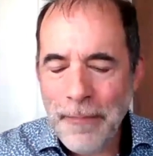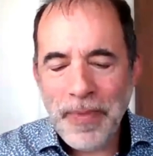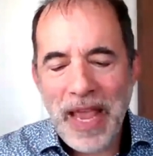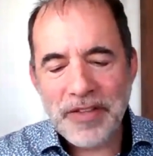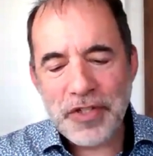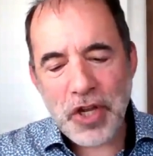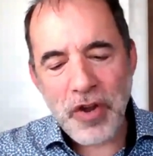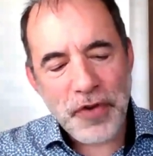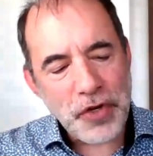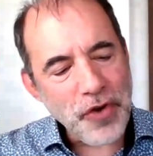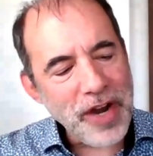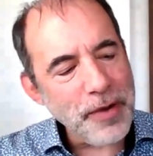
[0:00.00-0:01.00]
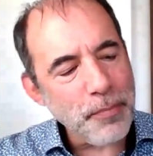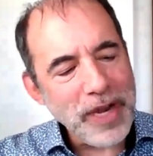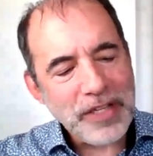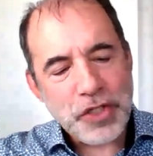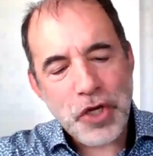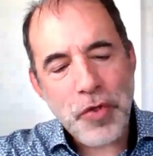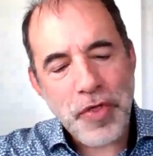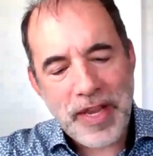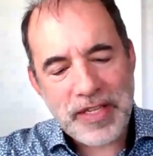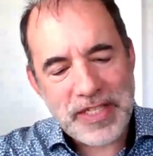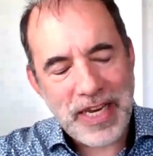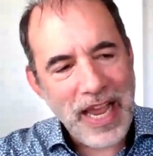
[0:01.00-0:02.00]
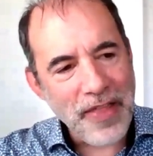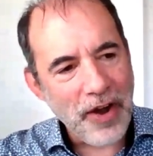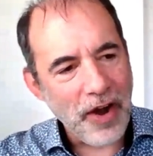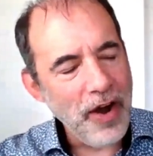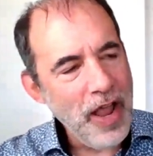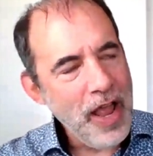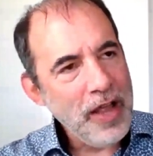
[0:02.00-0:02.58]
And so if you're trying to bring two things together,